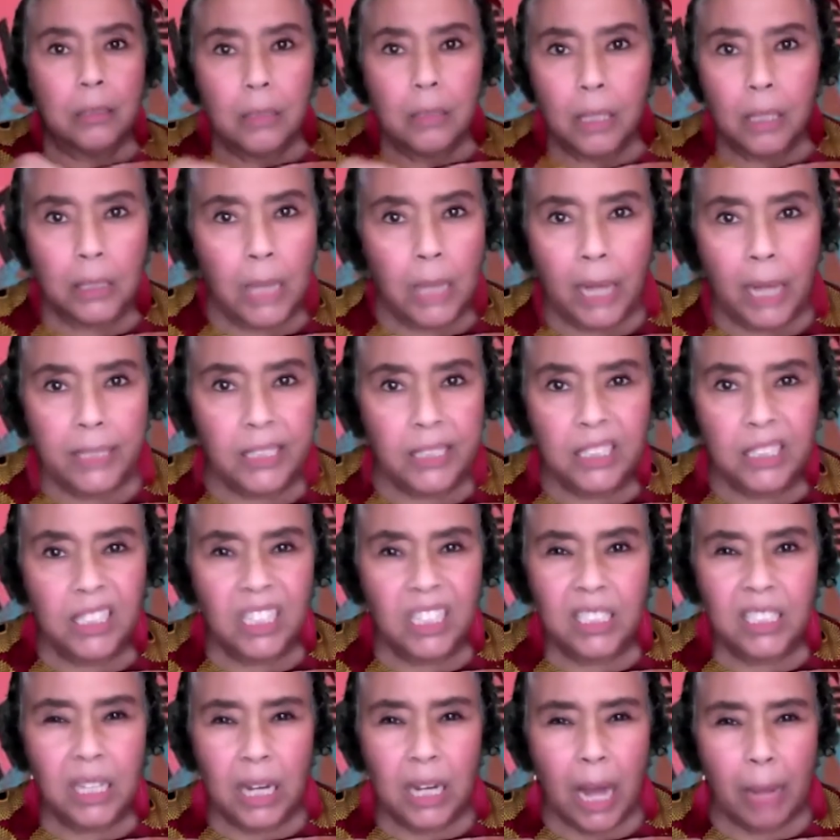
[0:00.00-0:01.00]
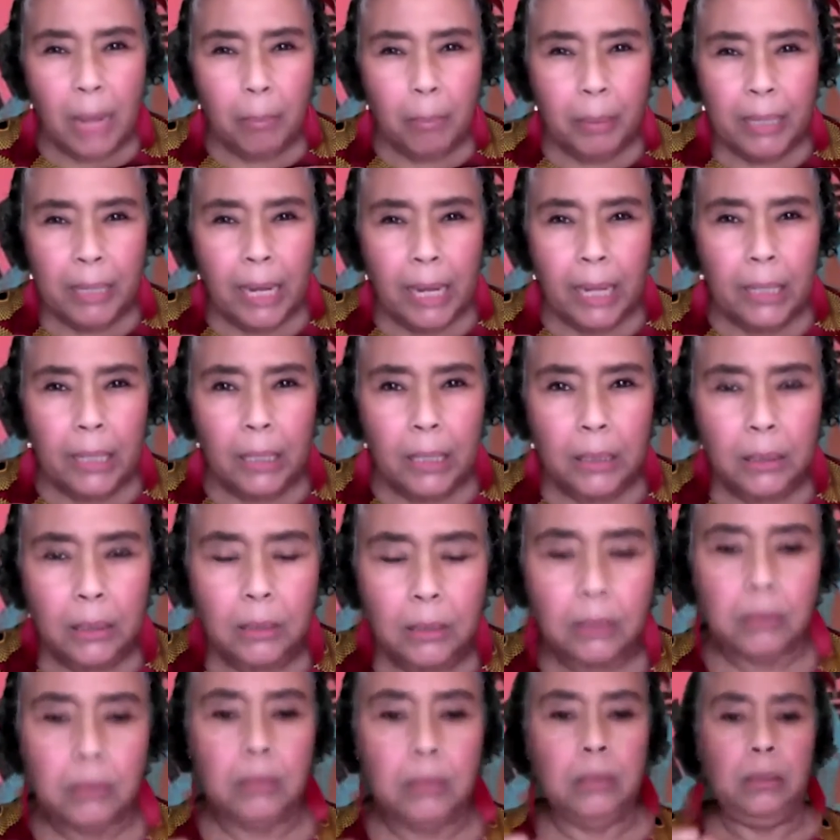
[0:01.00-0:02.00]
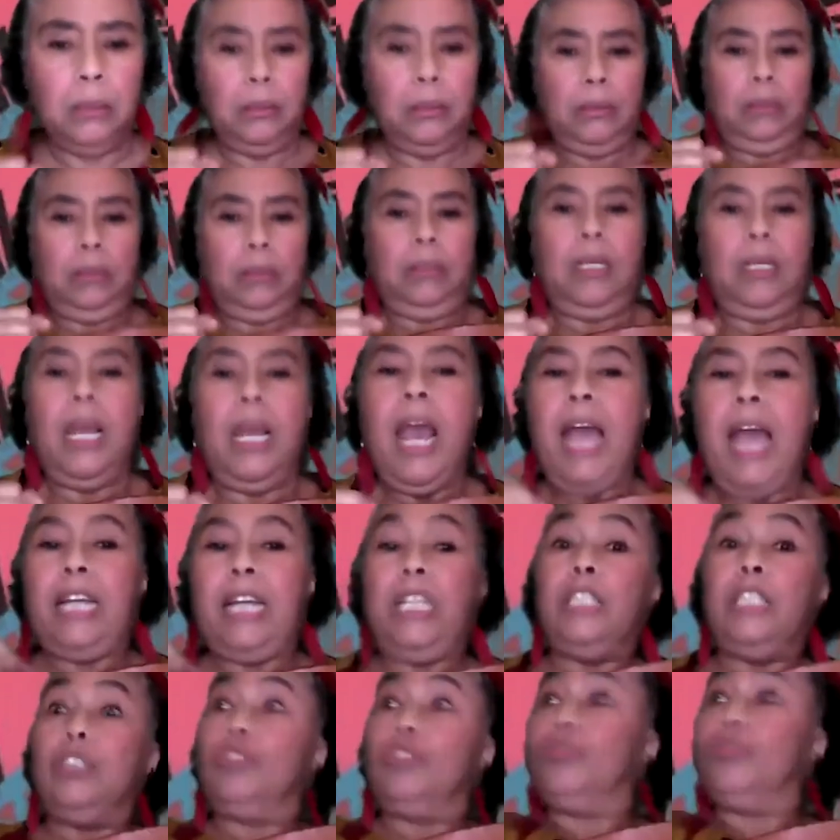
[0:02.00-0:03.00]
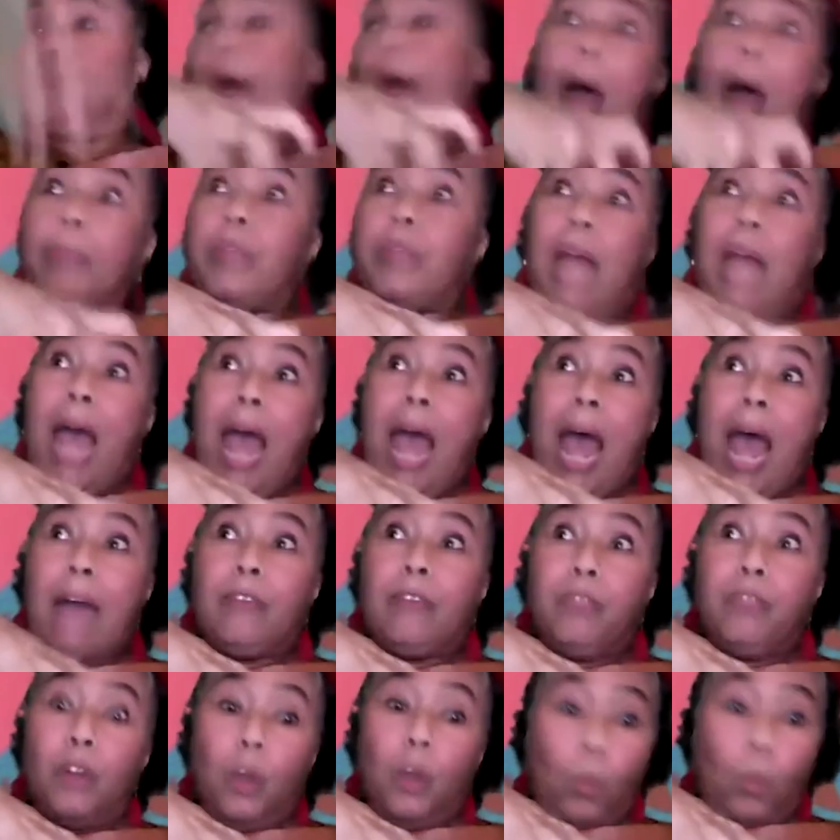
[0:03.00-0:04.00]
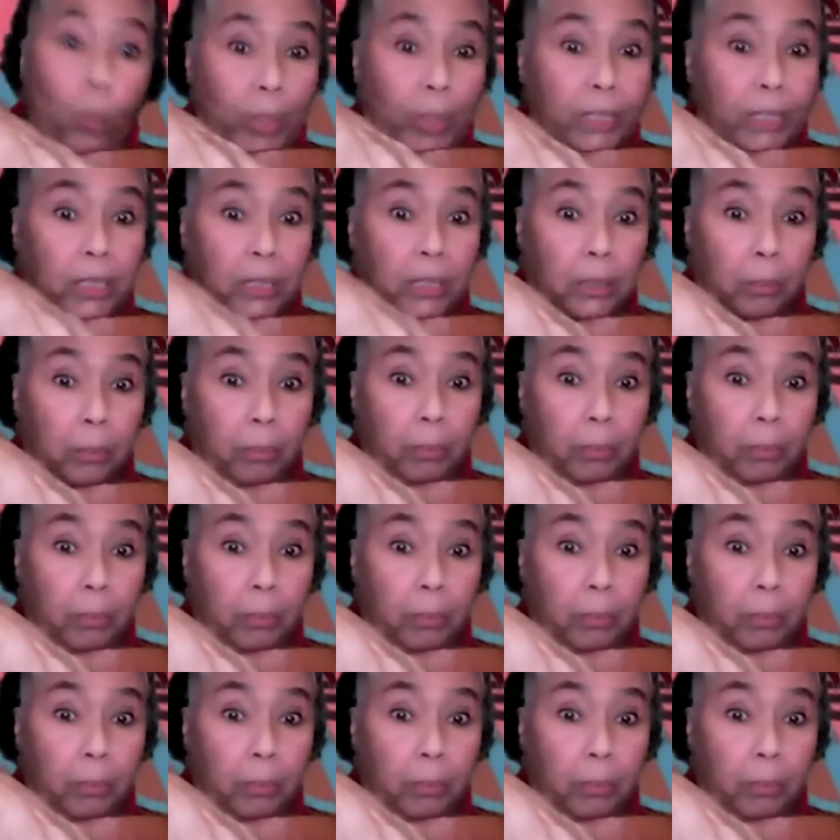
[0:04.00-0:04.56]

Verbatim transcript: Anansi doesn't like bananas and he dropped a handful of wisdom